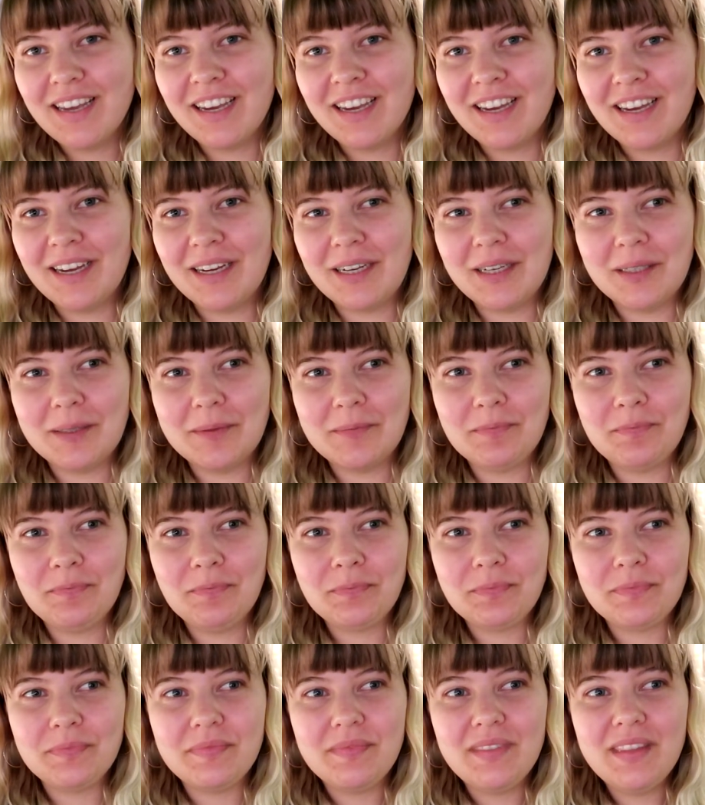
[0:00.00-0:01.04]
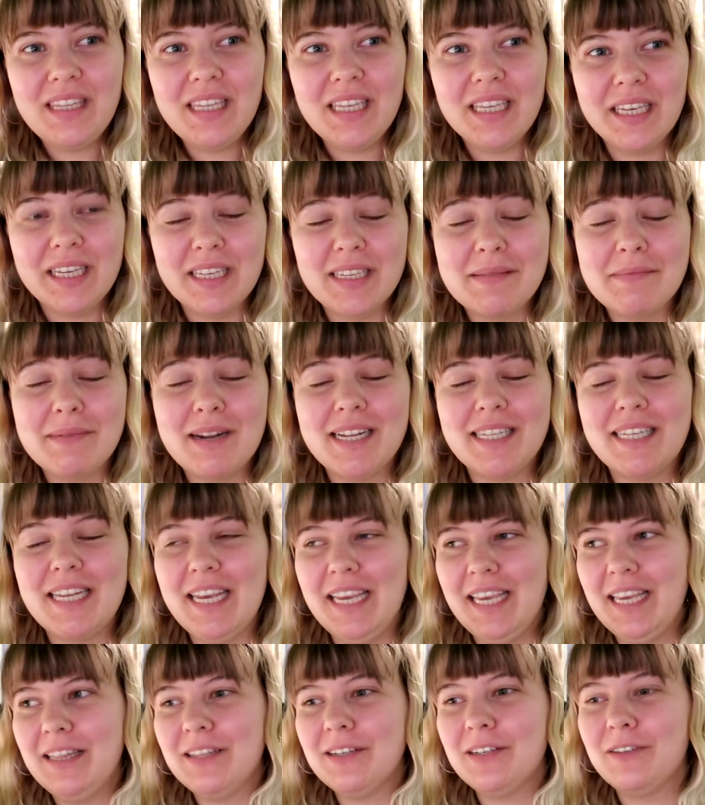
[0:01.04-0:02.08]
Because I'm not
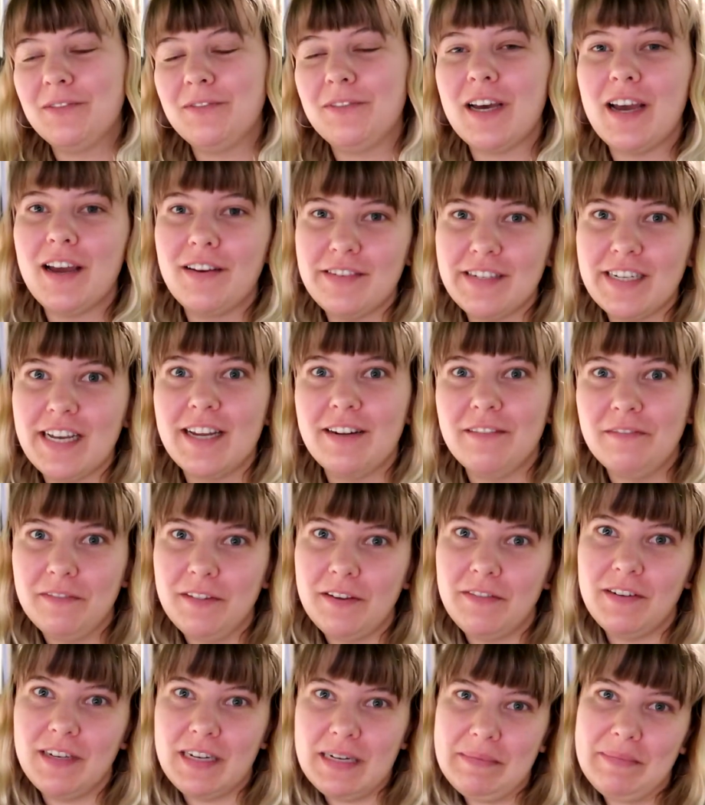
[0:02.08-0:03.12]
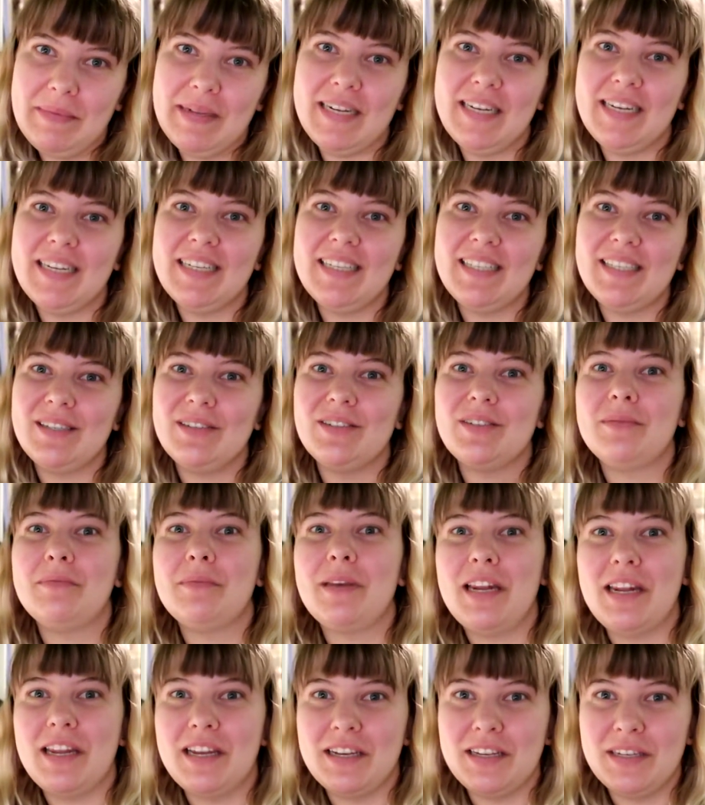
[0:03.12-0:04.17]
taking those 5, 10, 15 minute social
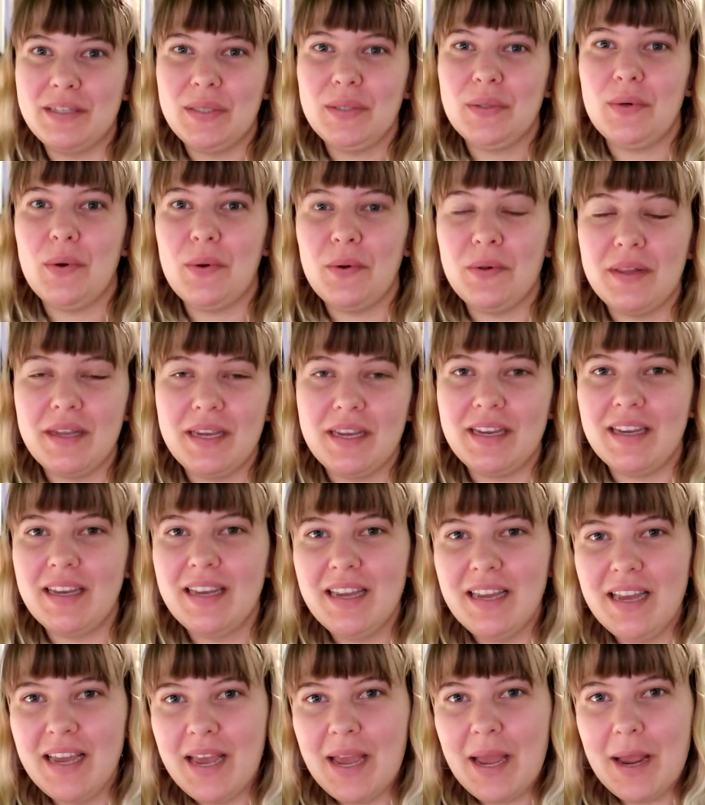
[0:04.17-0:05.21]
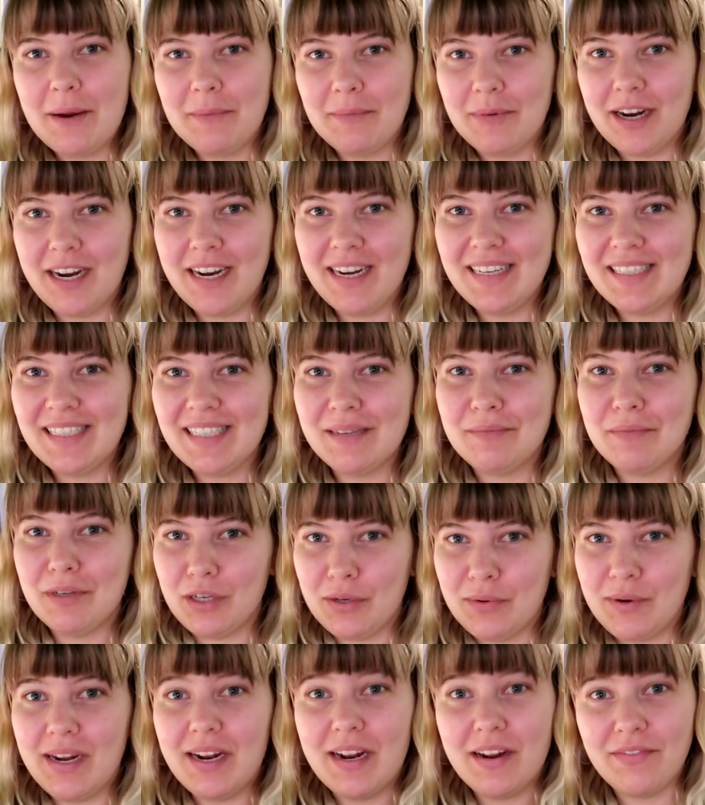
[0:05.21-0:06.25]
media scrolling breaks in
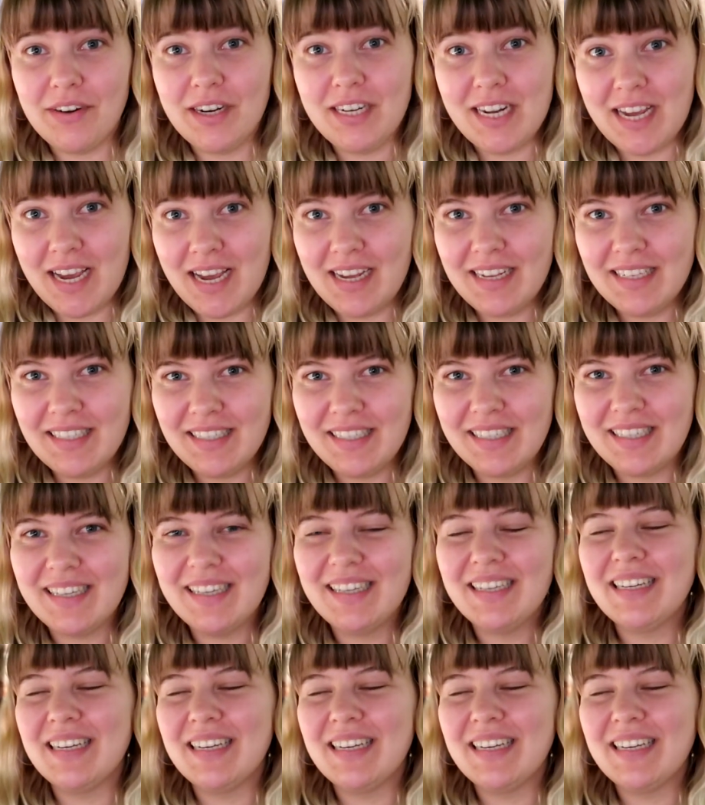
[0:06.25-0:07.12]
between every task.